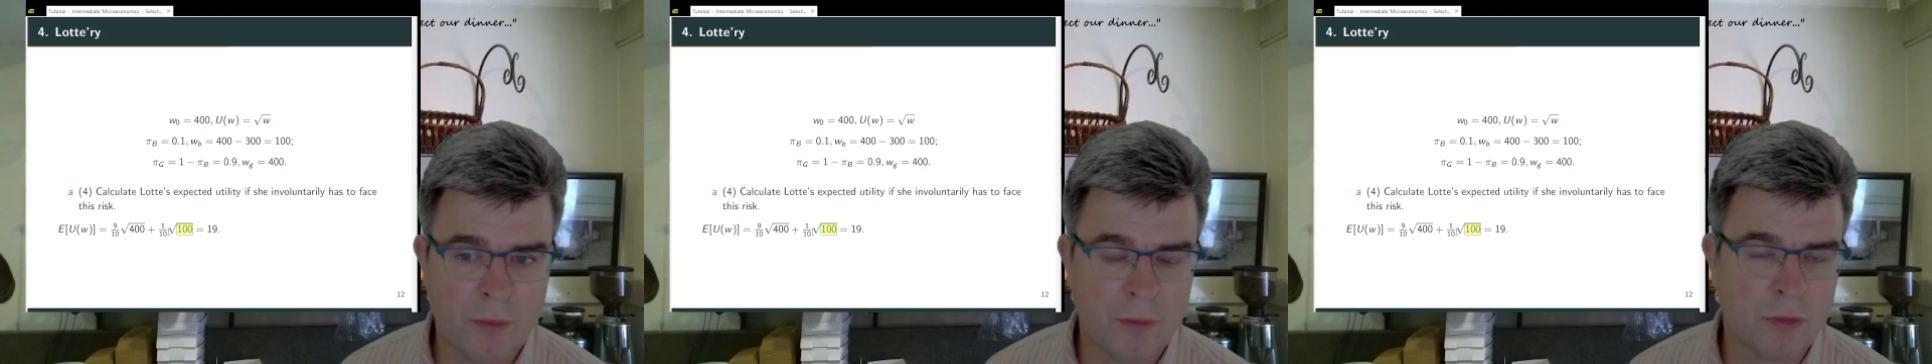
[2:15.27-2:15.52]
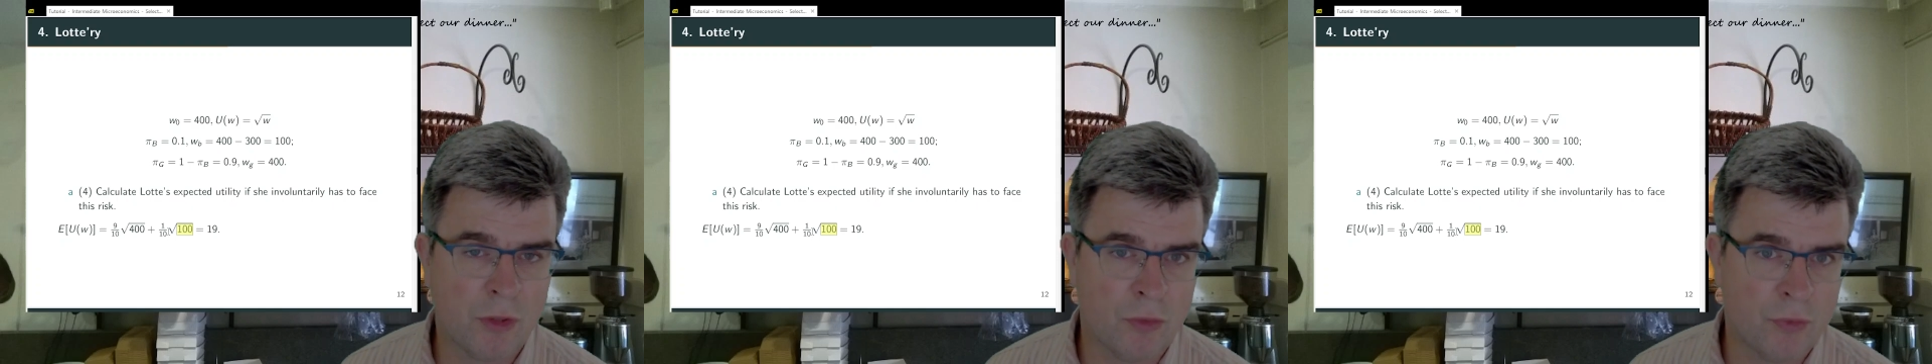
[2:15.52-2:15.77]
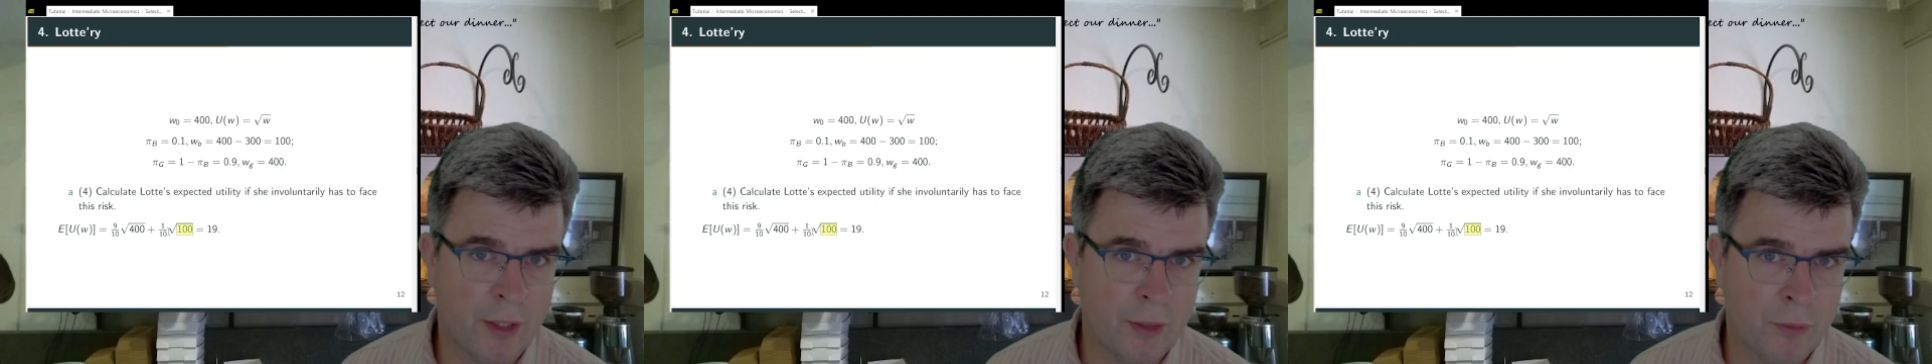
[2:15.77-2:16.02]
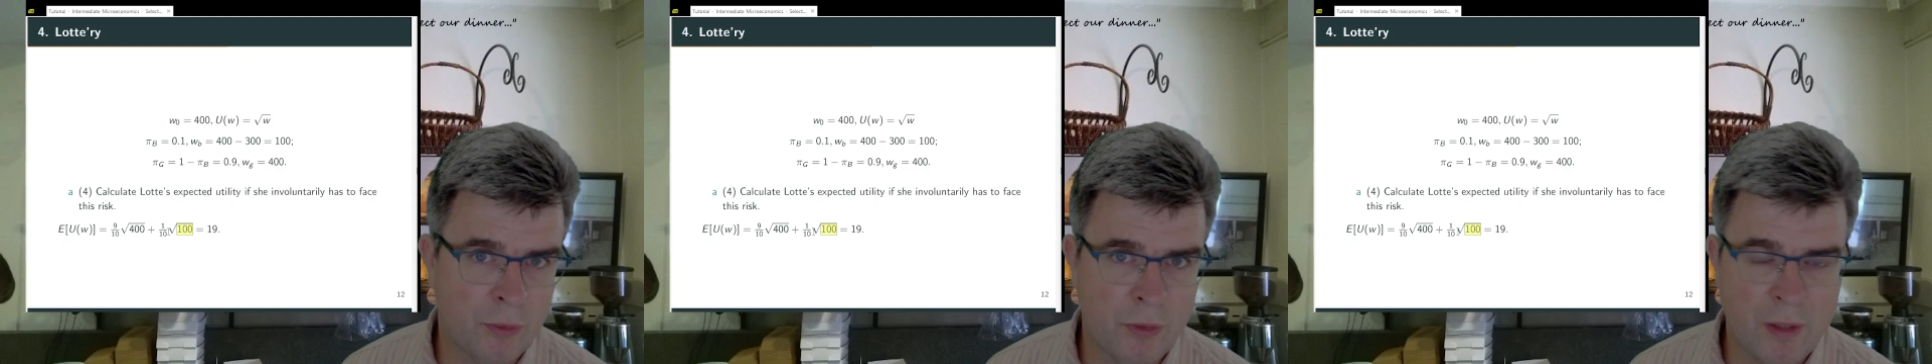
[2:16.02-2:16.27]
So
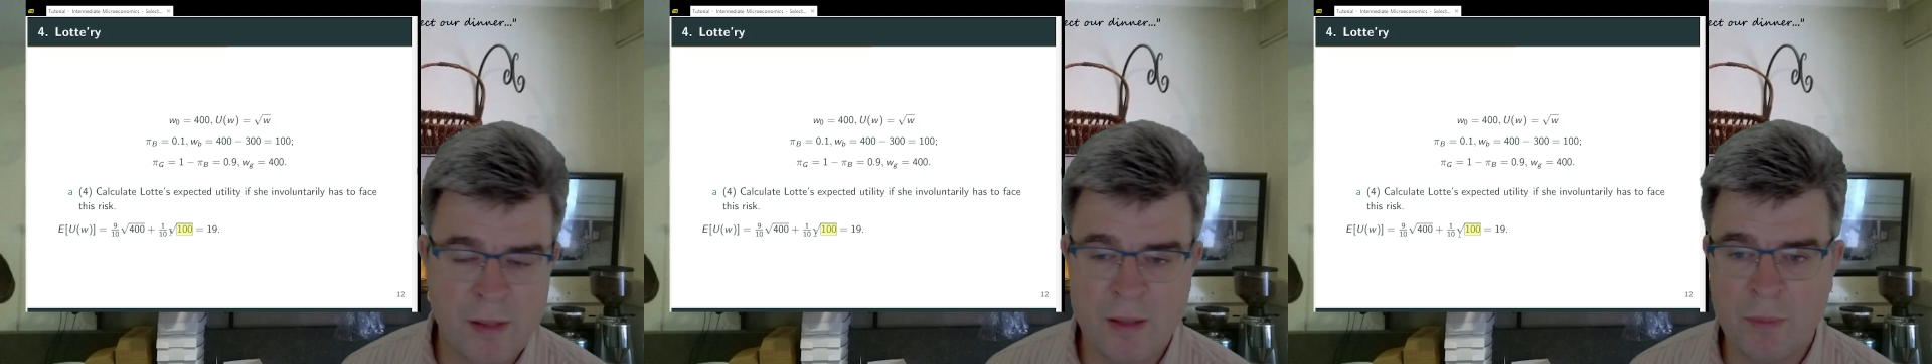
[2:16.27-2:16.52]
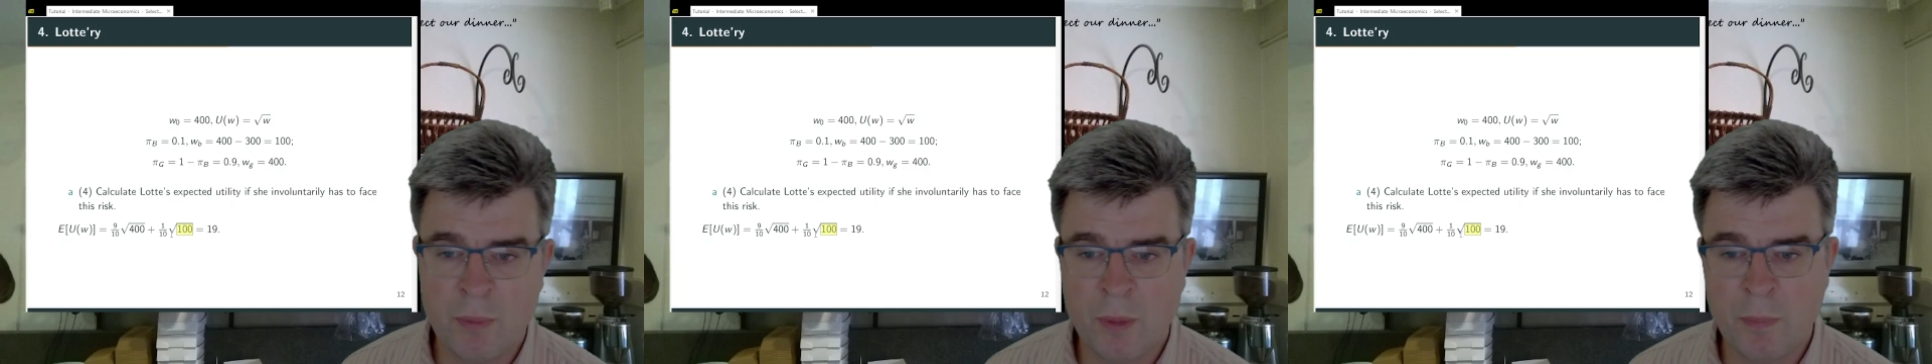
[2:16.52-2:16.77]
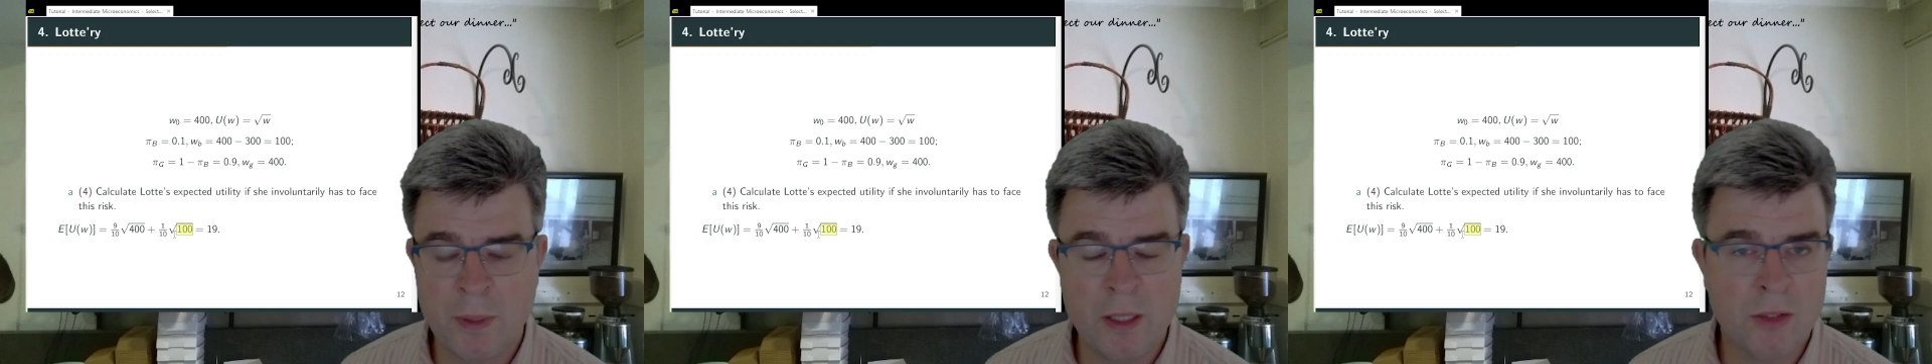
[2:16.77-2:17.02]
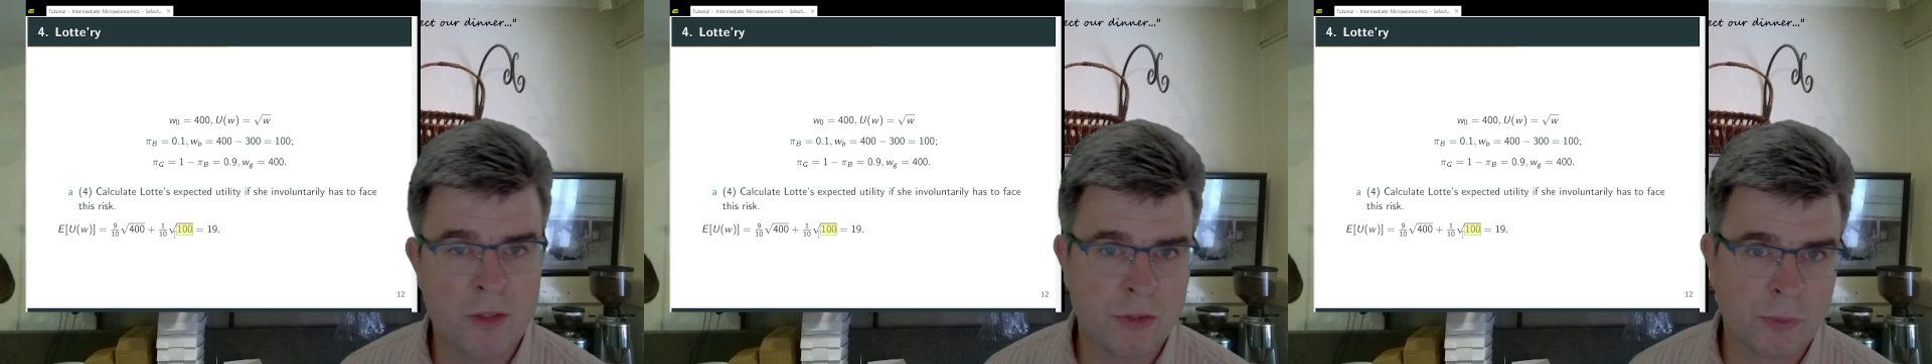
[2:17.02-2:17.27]
final utility will
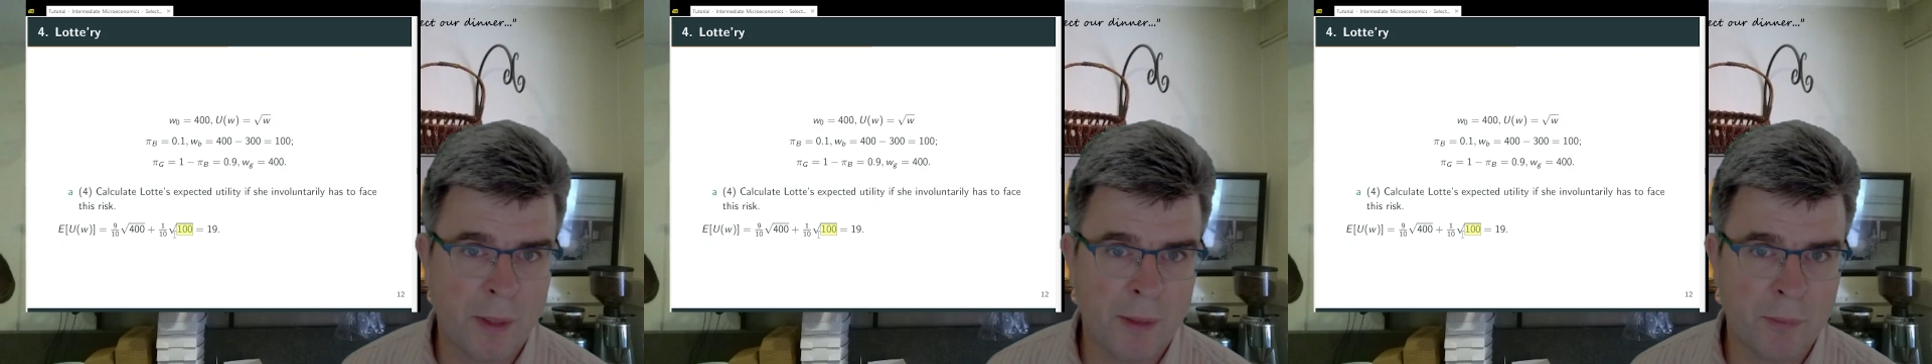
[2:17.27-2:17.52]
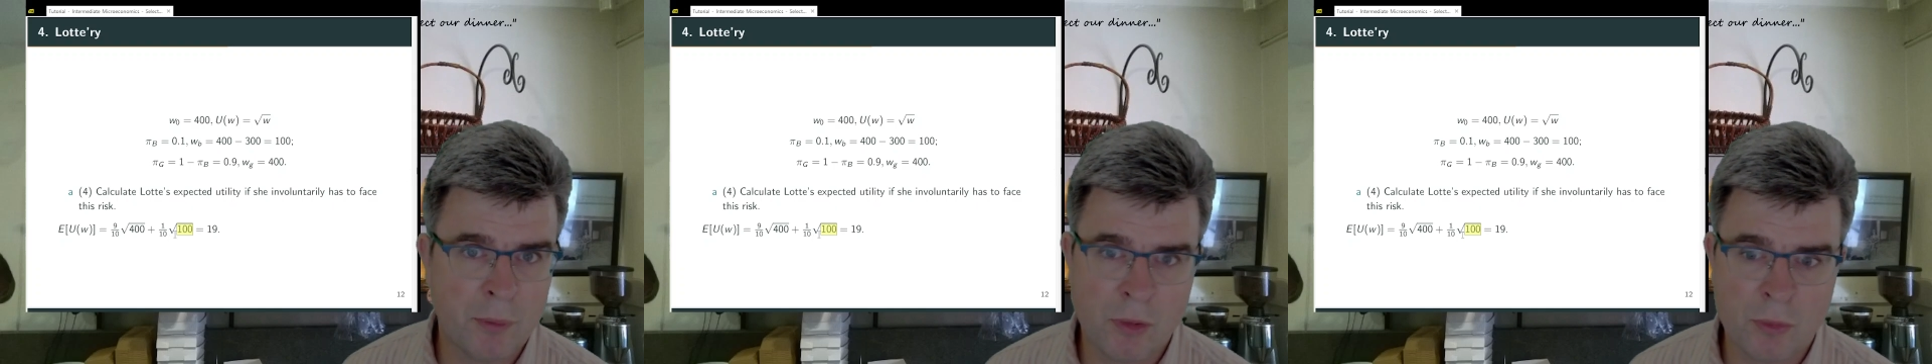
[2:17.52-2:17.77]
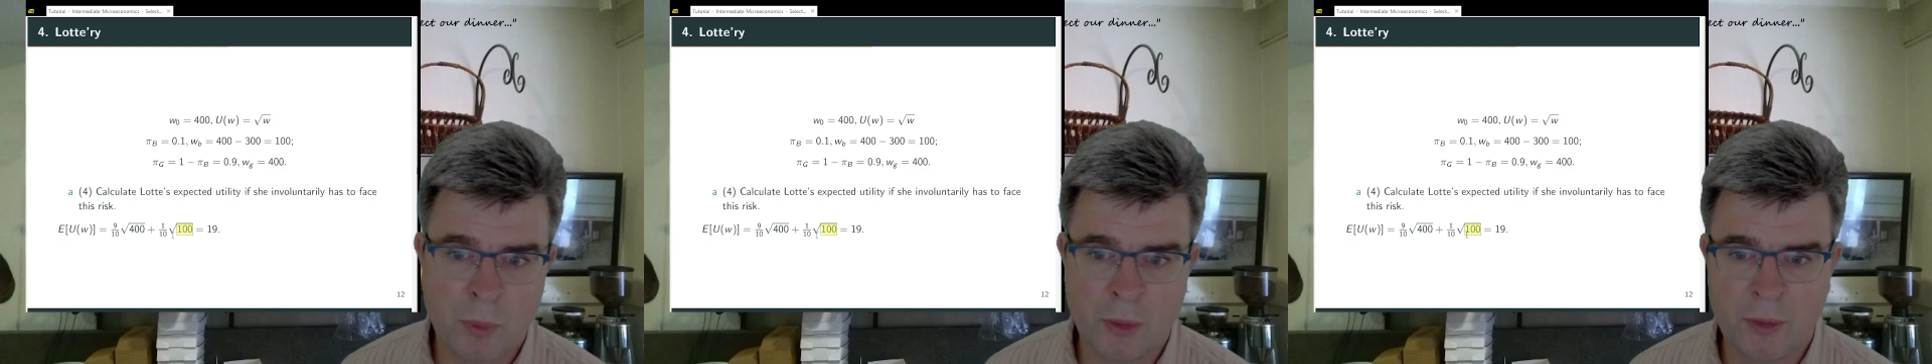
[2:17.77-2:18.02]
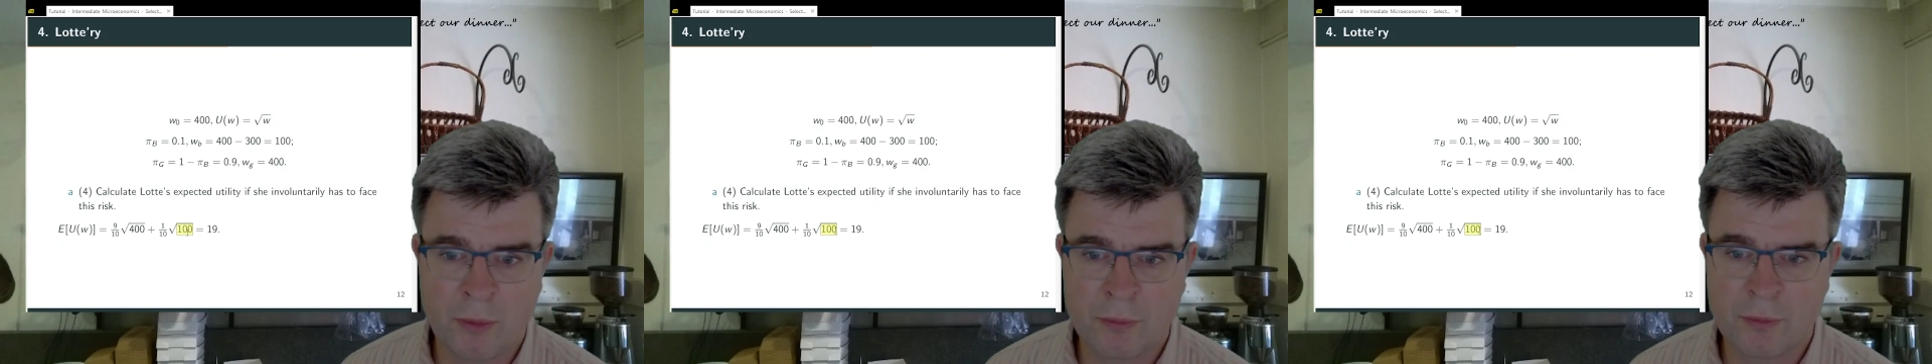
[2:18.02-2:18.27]
be the square root of
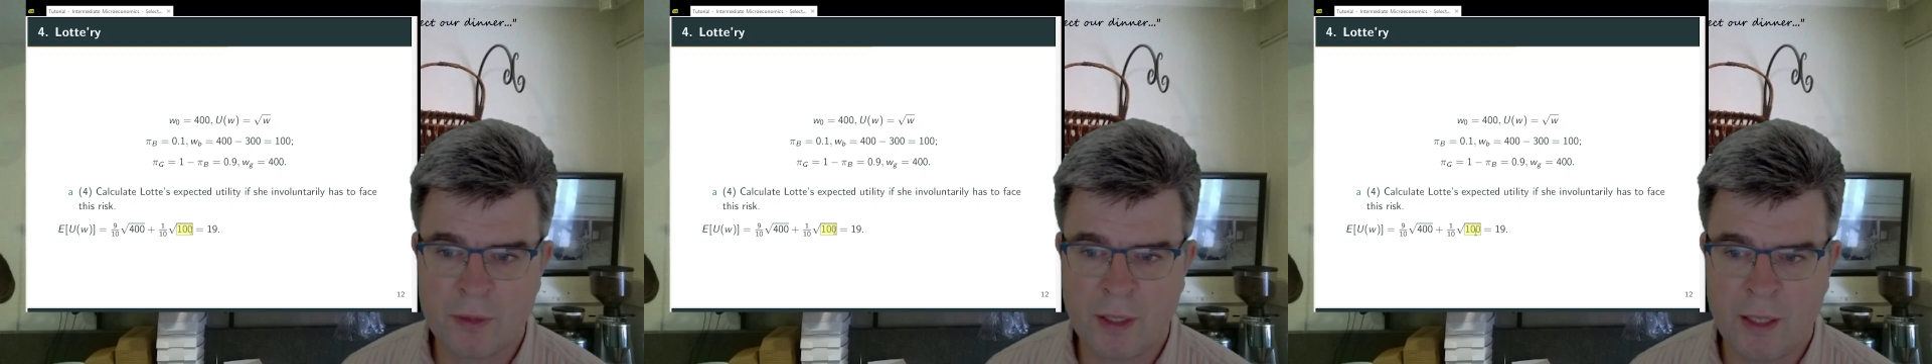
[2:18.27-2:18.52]
100,